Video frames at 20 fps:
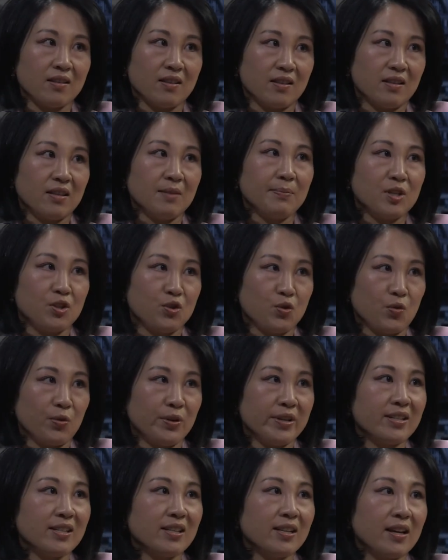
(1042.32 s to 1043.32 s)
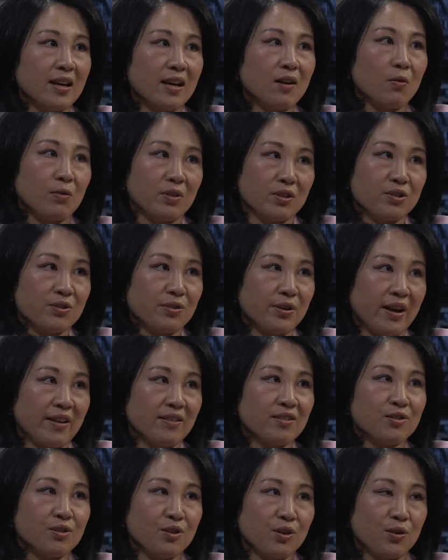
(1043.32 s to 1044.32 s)
the majority or the
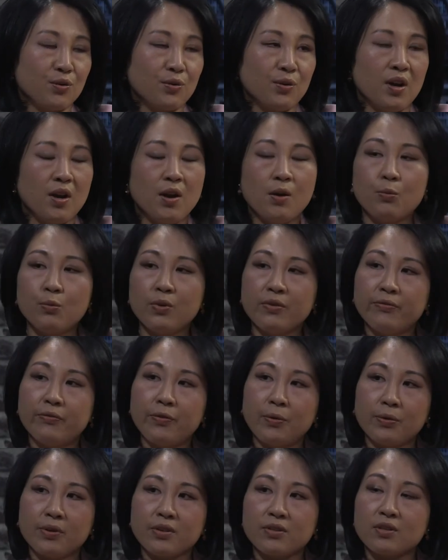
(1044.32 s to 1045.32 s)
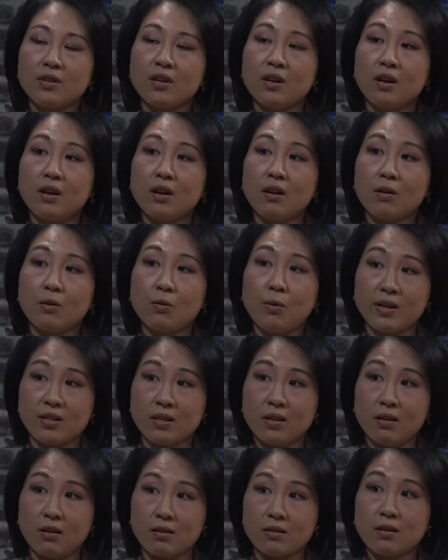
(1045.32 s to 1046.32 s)
trend still, we focus quite
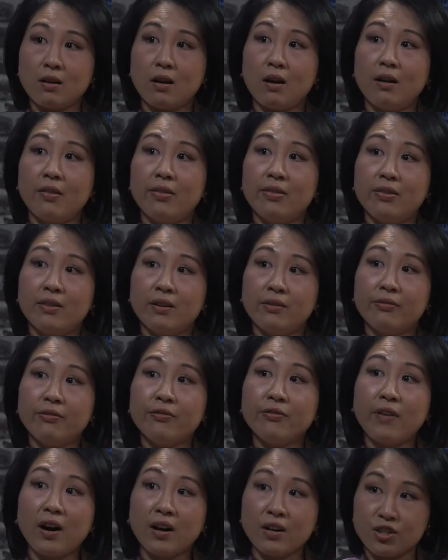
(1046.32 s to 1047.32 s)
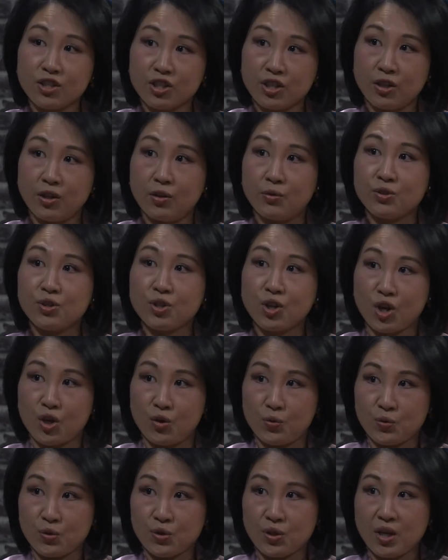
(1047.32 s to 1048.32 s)
a lot on the functional
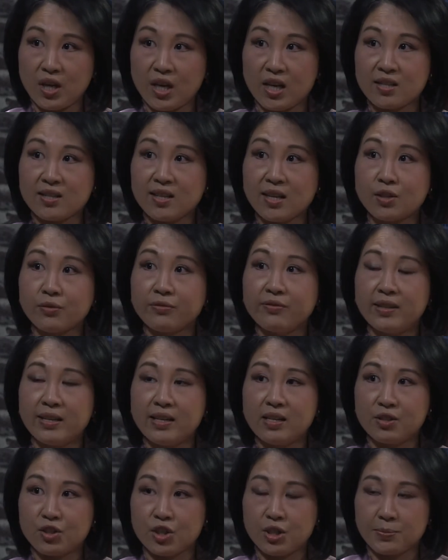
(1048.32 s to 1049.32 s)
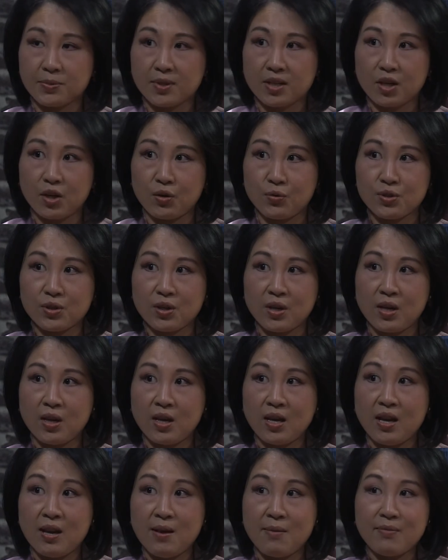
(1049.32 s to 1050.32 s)
skills instead of leadership skills.
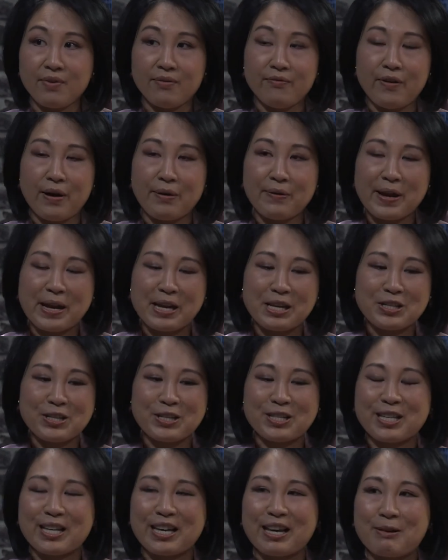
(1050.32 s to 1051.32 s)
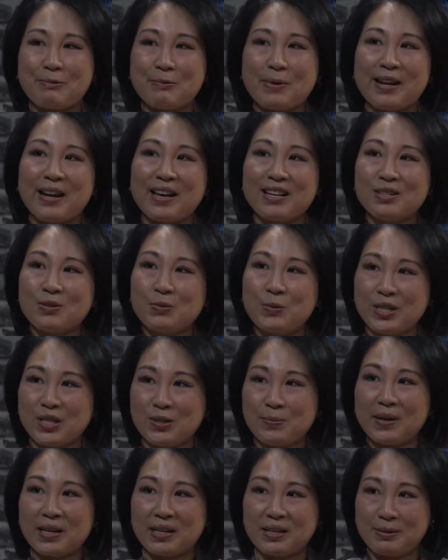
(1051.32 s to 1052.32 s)
But very interesting, when I
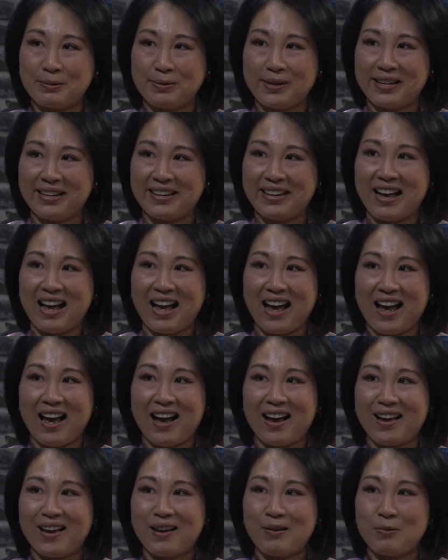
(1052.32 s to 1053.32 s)
switched my career, I